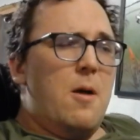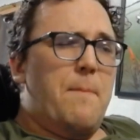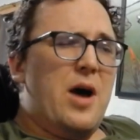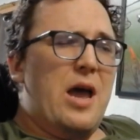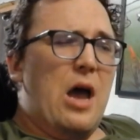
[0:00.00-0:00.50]

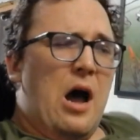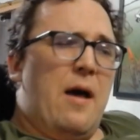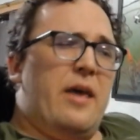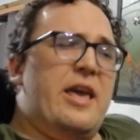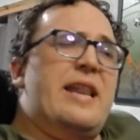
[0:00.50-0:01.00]
But
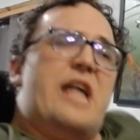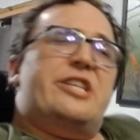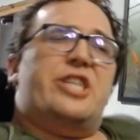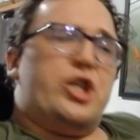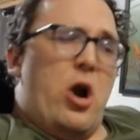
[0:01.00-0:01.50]
it
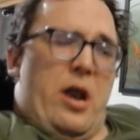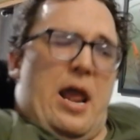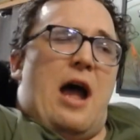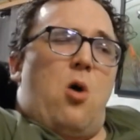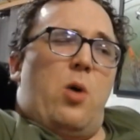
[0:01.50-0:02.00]
needs to start
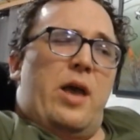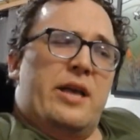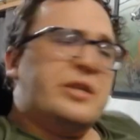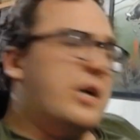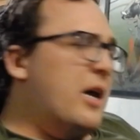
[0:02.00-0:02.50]
now,
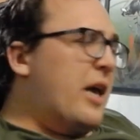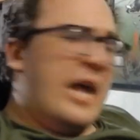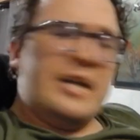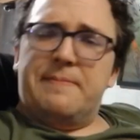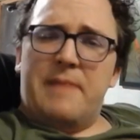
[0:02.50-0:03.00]

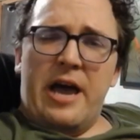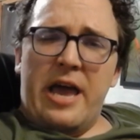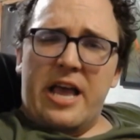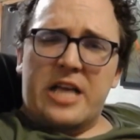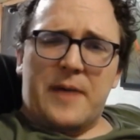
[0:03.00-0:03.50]
is
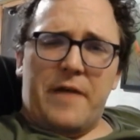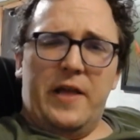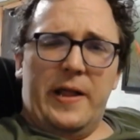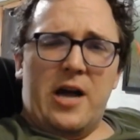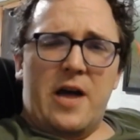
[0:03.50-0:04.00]
my
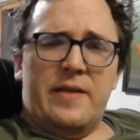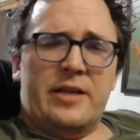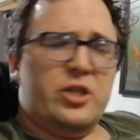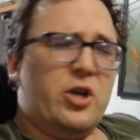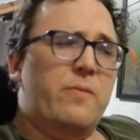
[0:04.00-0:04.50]
feeling on
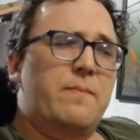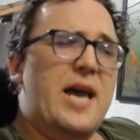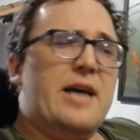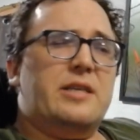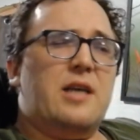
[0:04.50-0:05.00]
this. So
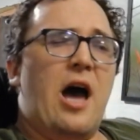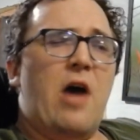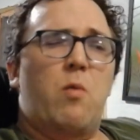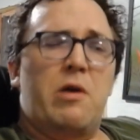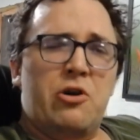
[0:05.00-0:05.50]
yes,
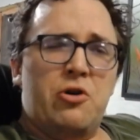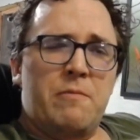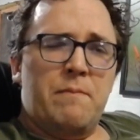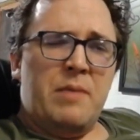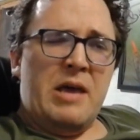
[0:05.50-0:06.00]
I
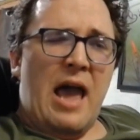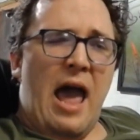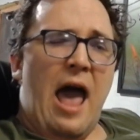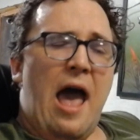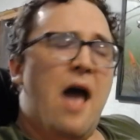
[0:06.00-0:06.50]
will be
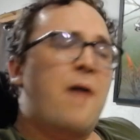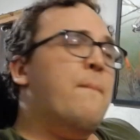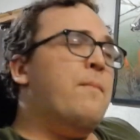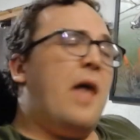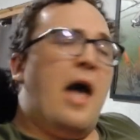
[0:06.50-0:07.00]

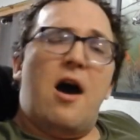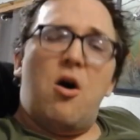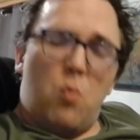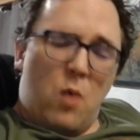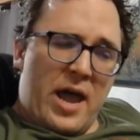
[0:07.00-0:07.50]

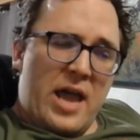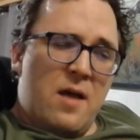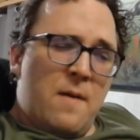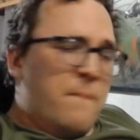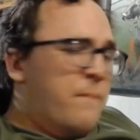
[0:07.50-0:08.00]

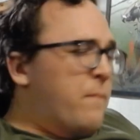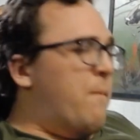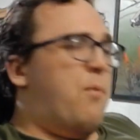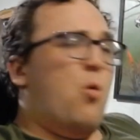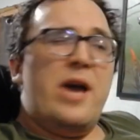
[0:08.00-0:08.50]
outright
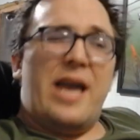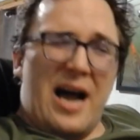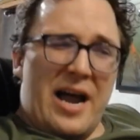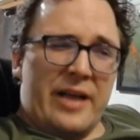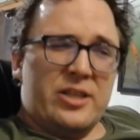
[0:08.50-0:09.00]

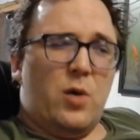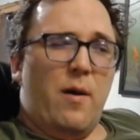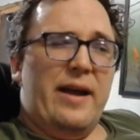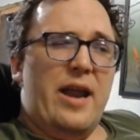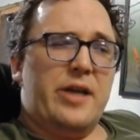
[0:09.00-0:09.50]
boycotting
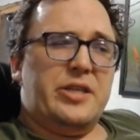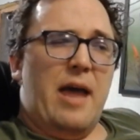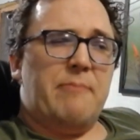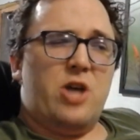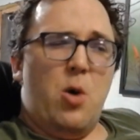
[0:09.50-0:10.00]
Square Enix
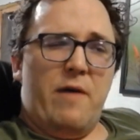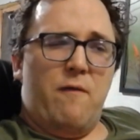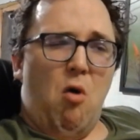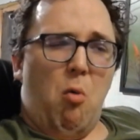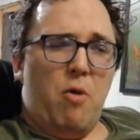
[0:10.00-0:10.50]
games going
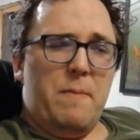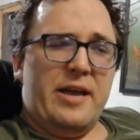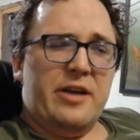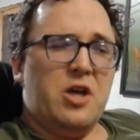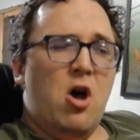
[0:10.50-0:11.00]
forward
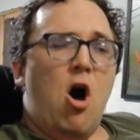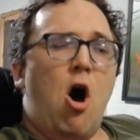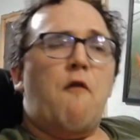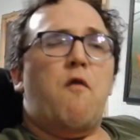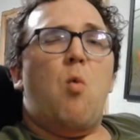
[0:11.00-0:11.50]
because
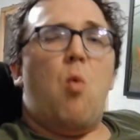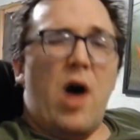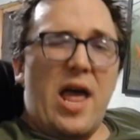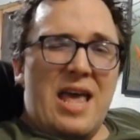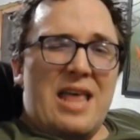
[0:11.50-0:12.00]
of
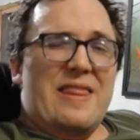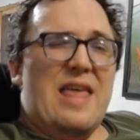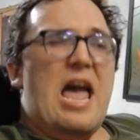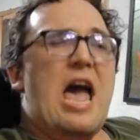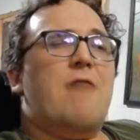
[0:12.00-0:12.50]
what
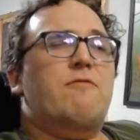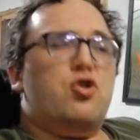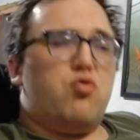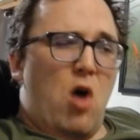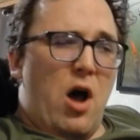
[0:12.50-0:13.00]
they have
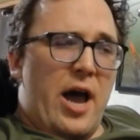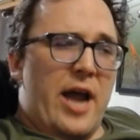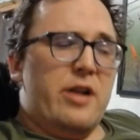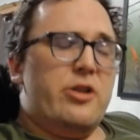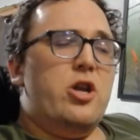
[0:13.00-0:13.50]

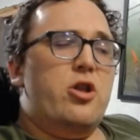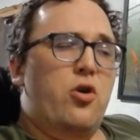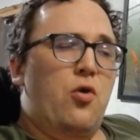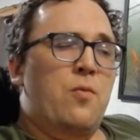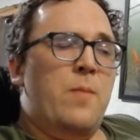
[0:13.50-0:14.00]
tried to
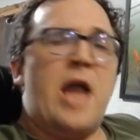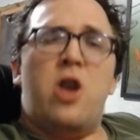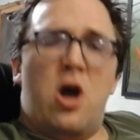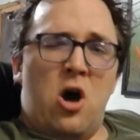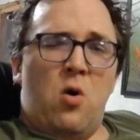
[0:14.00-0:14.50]
do.
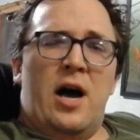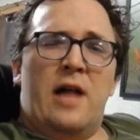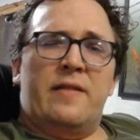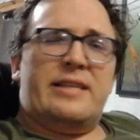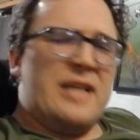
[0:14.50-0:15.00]
And no,
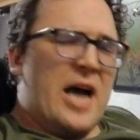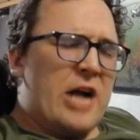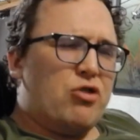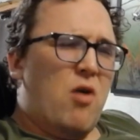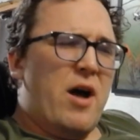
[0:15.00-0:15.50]
let's
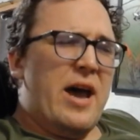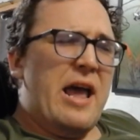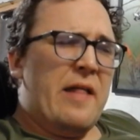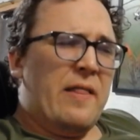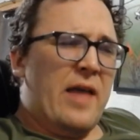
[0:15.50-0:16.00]
not try
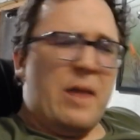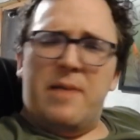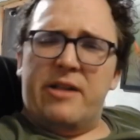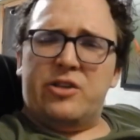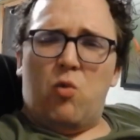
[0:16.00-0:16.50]
and like
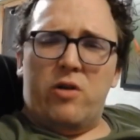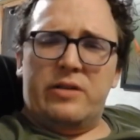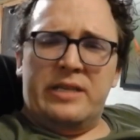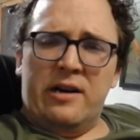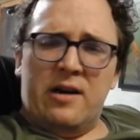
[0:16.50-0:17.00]
mince
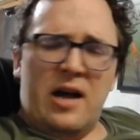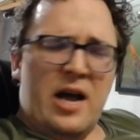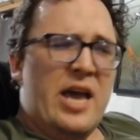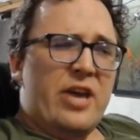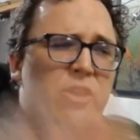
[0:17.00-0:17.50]
words here.
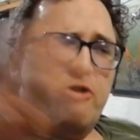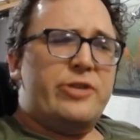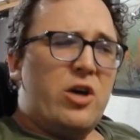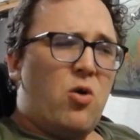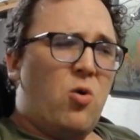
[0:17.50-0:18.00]

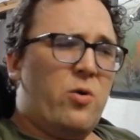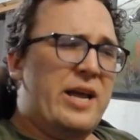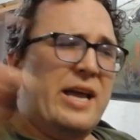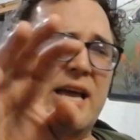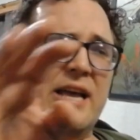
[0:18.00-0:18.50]
Yuji
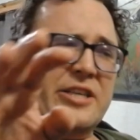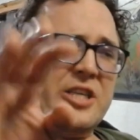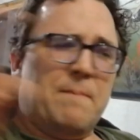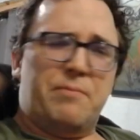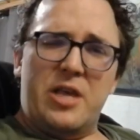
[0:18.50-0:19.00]
Horii is
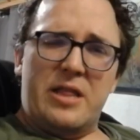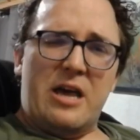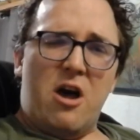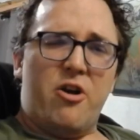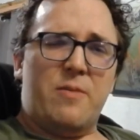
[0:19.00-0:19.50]

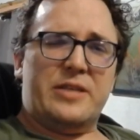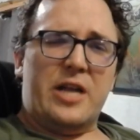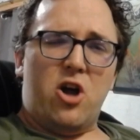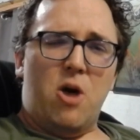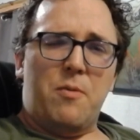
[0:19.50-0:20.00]
completely
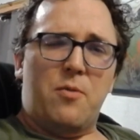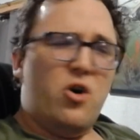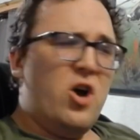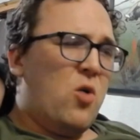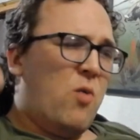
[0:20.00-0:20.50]
100%
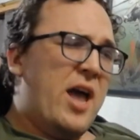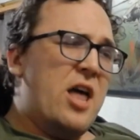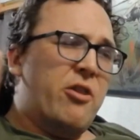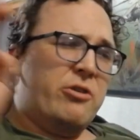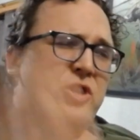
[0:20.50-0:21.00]
culpable, right?
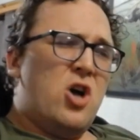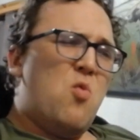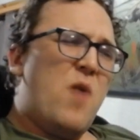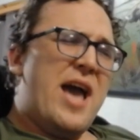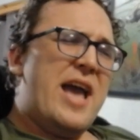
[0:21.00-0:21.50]
There's
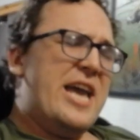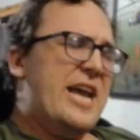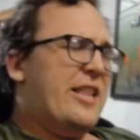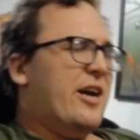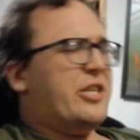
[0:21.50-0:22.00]
no way
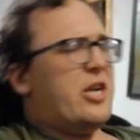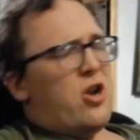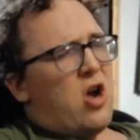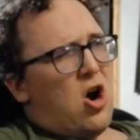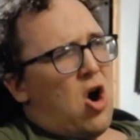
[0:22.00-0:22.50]
he
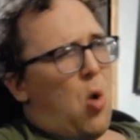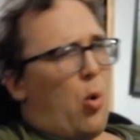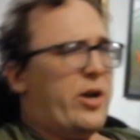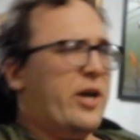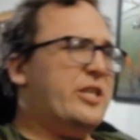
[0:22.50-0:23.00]
doesn't know
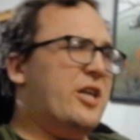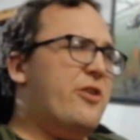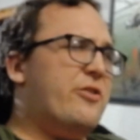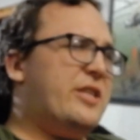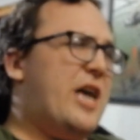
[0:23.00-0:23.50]
or doesn't
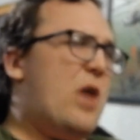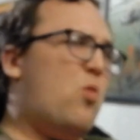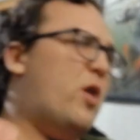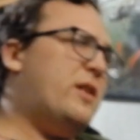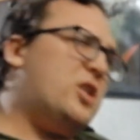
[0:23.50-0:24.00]

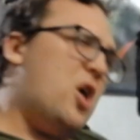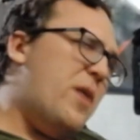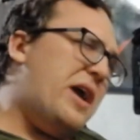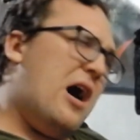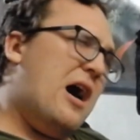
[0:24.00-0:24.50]
understand what's
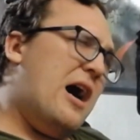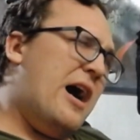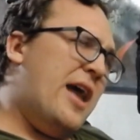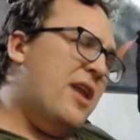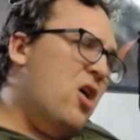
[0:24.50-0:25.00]
going
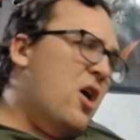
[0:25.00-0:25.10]
on.